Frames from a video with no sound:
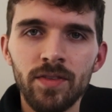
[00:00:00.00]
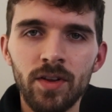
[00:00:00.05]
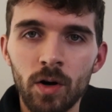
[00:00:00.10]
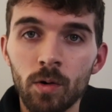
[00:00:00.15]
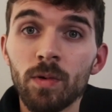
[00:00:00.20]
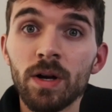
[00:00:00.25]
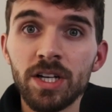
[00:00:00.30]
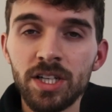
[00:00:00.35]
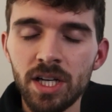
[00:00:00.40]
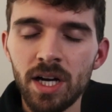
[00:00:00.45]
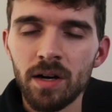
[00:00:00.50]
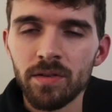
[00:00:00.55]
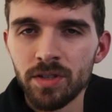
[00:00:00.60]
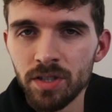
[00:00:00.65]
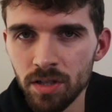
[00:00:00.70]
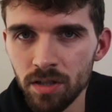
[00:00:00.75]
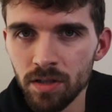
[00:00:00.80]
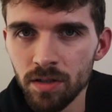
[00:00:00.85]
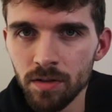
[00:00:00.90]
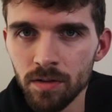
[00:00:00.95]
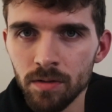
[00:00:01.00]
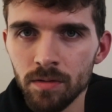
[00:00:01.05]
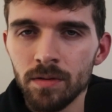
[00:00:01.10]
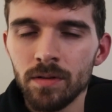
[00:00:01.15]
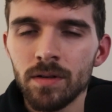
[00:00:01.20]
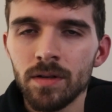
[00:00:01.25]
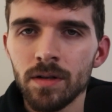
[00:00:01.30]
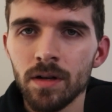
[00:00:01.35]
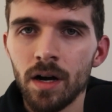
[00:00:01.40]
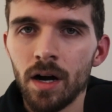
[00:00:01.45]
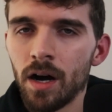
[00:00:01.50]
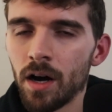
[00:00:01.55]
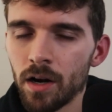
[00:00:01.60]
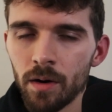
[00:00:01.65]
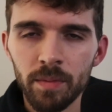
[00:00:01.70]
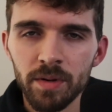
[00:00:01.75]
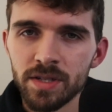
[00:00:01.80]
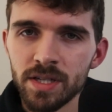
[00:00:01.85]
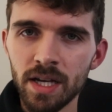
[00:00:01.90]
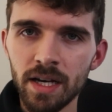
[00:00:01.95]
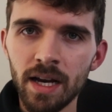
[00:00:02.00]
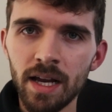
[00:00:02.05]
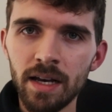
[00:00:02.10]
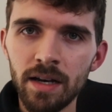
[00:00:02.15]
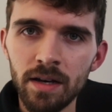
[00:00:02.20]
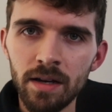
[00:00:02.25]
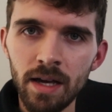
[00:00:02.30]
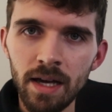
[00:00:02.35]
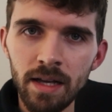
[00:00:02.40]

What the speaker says: they'll reach out to you 100%.